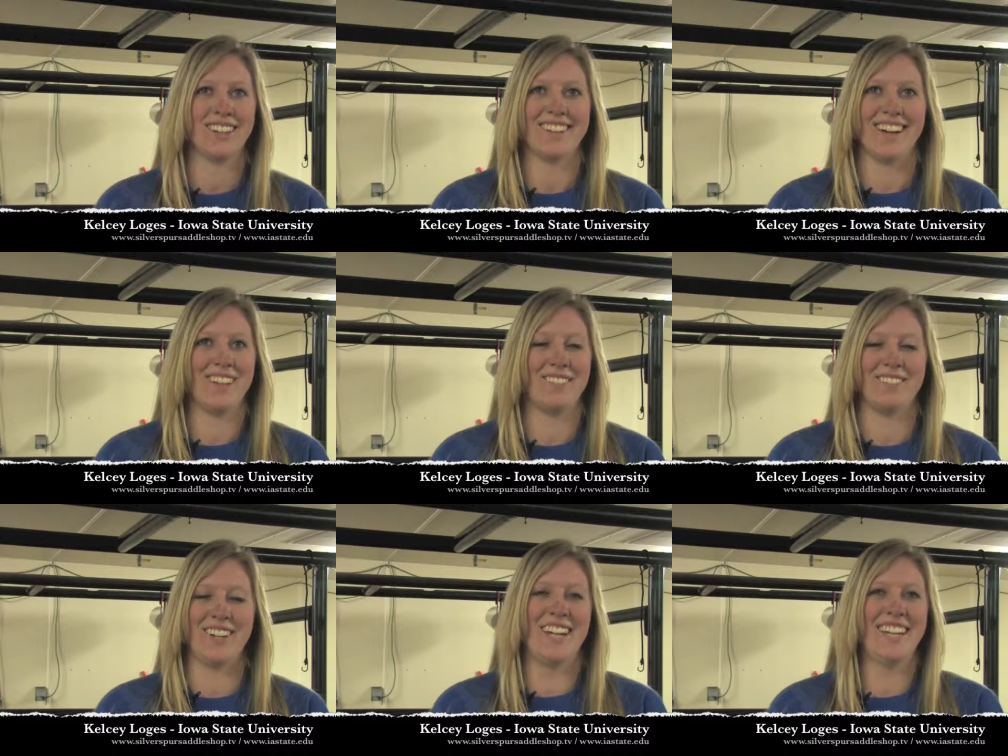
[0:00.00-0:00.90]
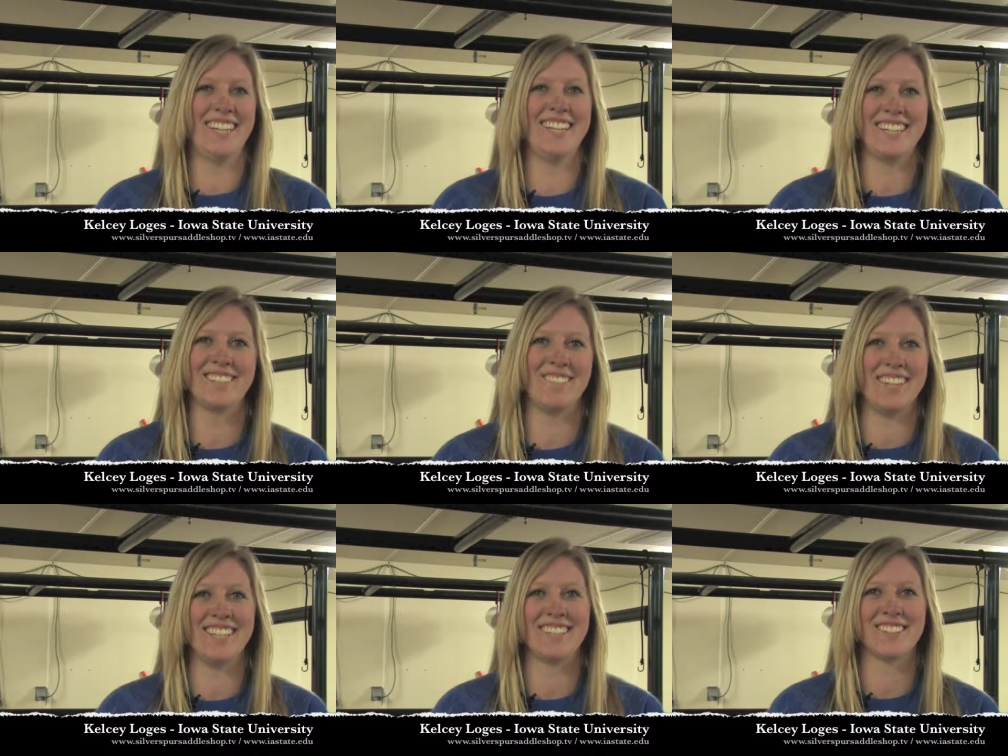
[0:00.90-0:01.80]
I didn't want to
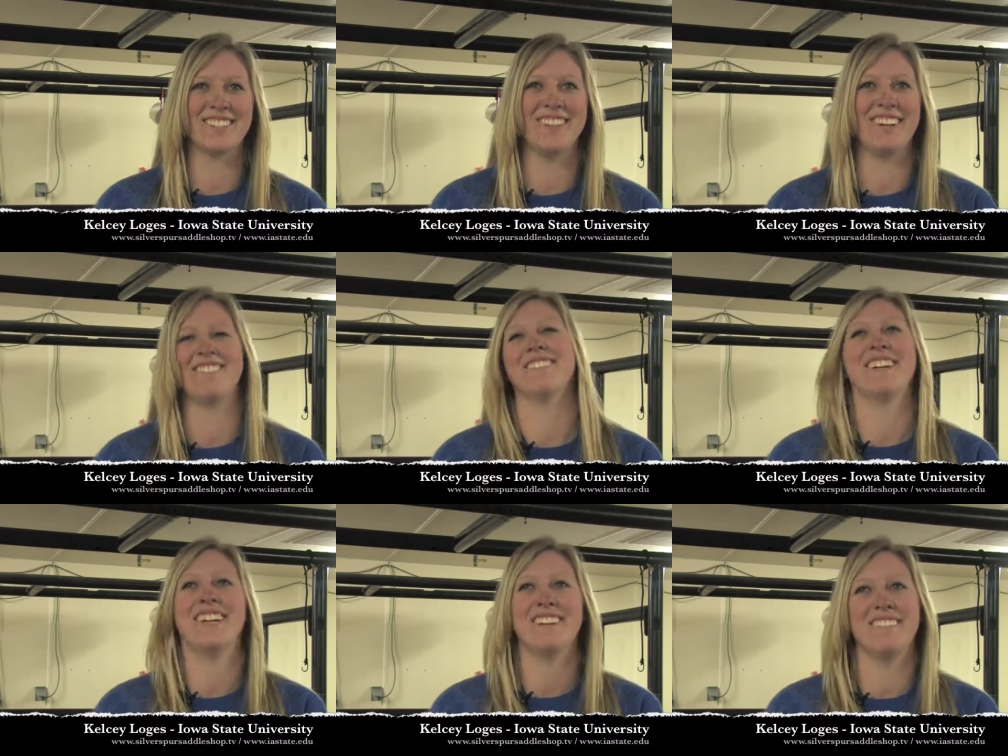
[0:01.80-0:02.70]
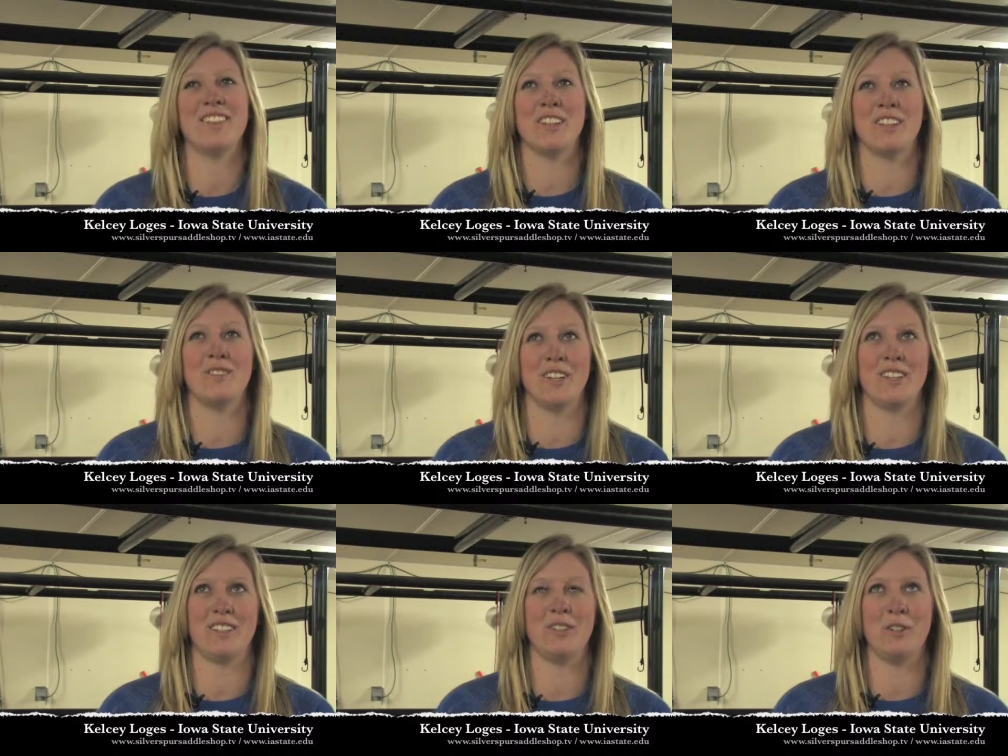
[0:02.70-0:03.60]
finish school off with
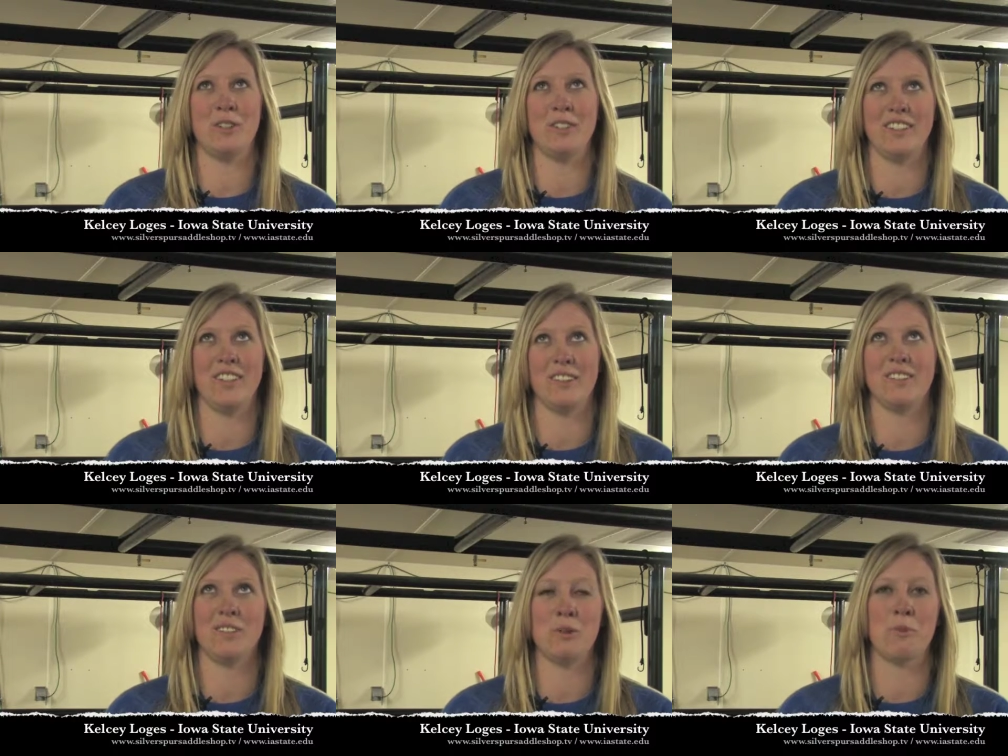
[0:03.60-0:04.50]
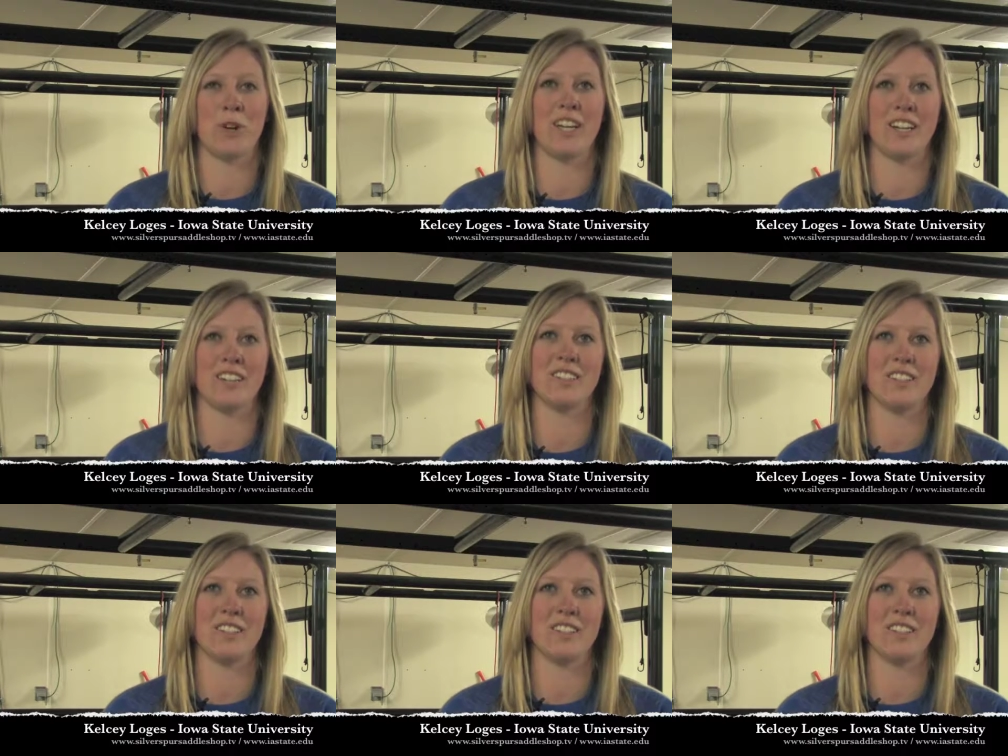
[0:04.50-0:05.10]
two more years.